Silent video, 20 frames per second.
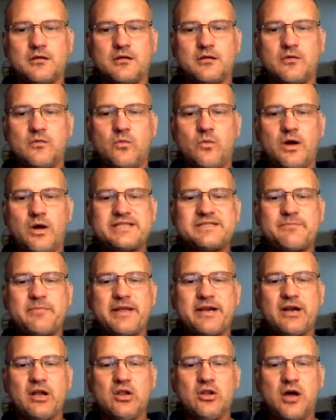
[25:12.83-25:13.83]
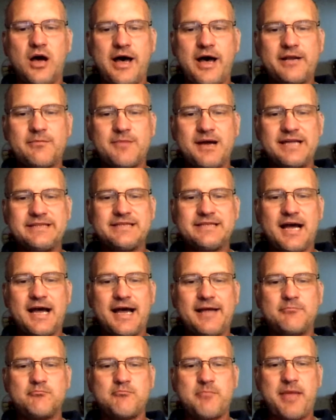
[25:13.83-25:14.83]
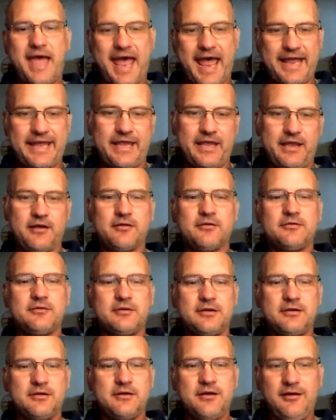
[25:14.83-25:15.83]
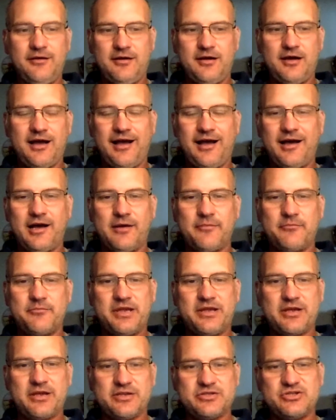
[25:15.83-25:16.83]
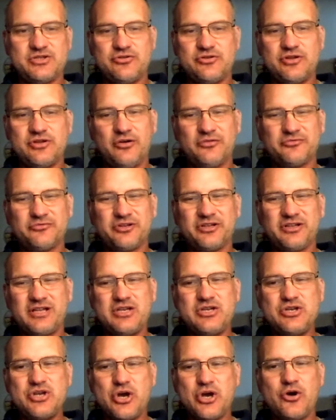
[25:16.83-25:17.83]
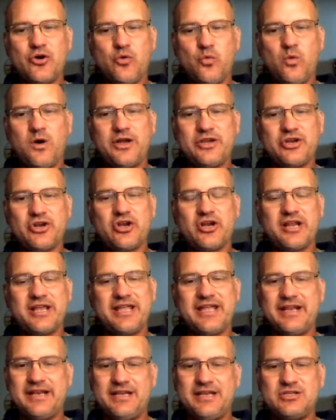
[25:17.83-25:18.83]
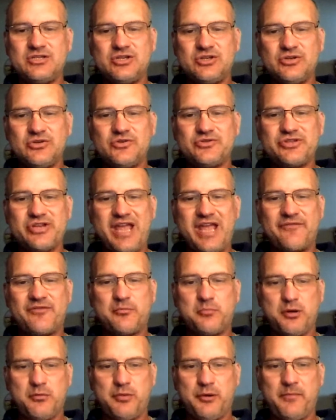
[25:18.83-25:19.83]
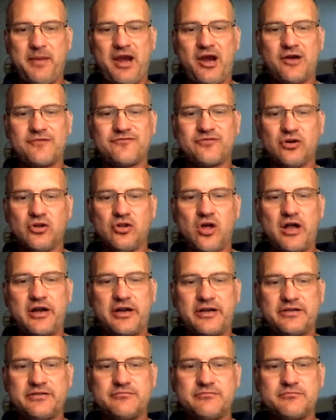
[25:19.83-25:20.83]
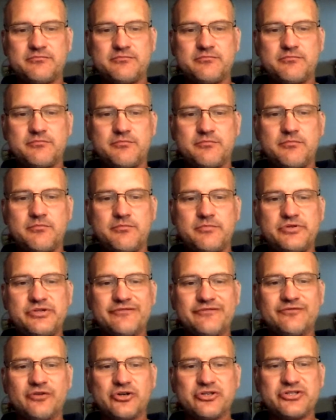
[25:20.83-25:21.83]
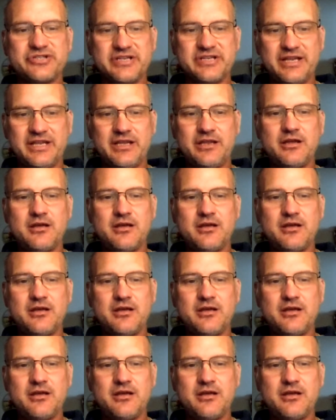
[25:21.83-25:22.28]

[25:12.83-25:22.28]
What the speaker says: I spent a lot of my time packing because you don't really know what you're going to get into. So you have to be prepared for a lot of diversity.